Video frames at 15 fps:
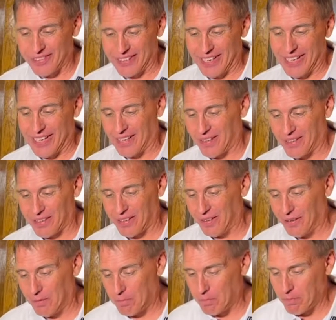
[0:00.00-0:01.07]
that
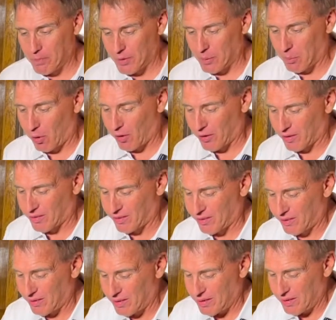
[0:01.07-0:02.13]
the, the Marx.